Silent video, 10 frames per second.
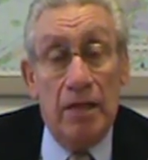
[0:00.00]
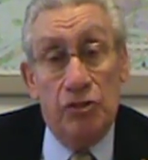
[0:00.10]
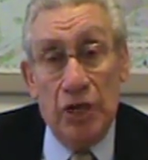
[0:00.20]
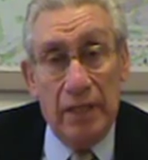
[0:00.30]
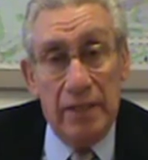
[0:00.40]

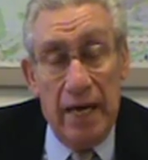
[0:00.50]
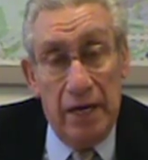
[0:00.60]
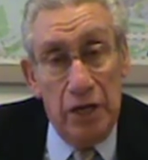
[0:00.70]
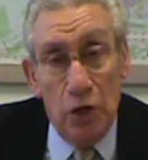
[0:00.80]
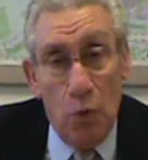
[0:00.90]
Jot down
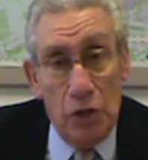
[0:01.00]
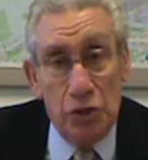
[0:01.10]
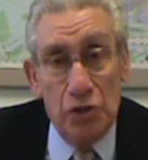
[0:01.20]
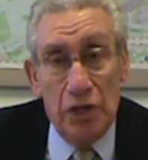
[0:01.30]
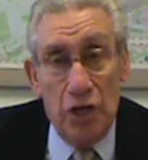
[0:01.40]
any
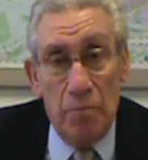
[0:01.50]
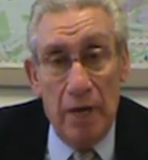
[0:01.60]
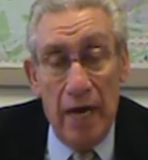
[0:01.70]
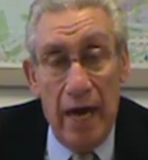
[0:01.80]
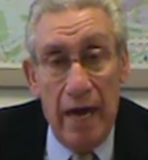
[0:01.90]
questions that you
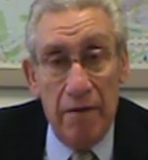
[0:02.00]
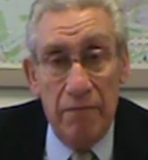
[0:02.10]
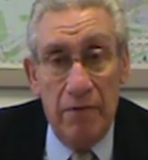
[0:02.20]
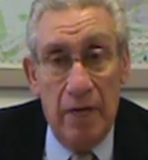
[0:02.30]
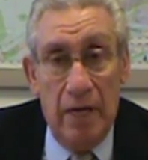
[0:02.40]
may
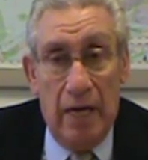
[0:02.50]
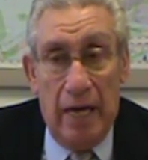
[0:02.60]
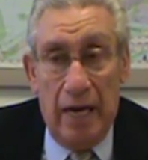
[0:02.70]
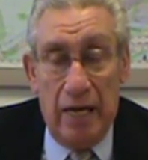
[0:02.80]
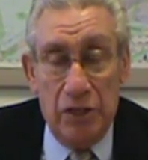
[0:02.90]
have,
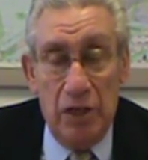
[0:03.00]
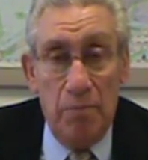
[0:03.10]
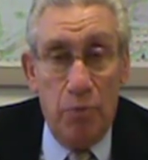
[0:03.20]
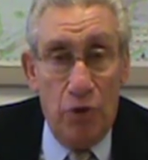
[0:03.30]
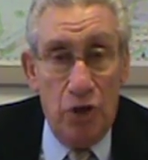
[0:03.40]
and at some
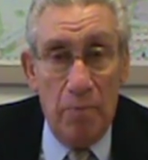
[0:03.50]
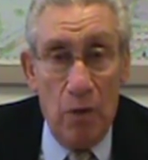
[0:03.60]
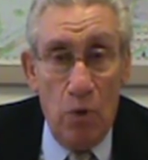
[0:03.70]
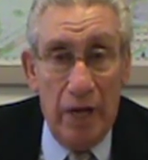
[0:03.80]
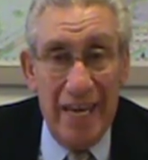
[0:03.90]
point you may
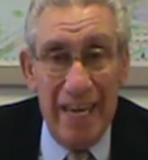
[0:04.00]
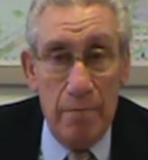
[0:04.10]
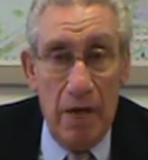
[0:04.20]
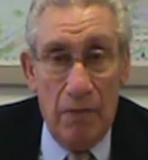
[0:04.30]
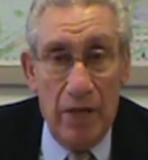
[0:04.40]
want to
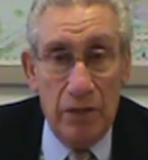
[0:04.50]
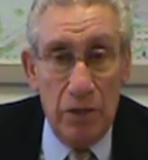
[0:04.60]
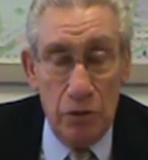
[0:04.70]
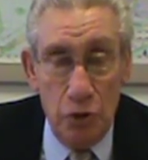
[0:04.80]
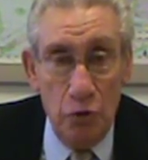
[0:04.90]
email that
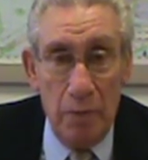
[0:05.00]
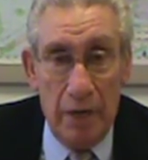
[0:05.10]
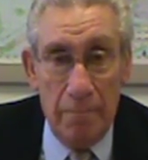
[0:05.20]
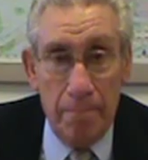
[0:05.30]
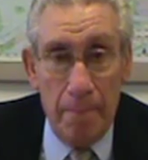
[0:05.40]
to me.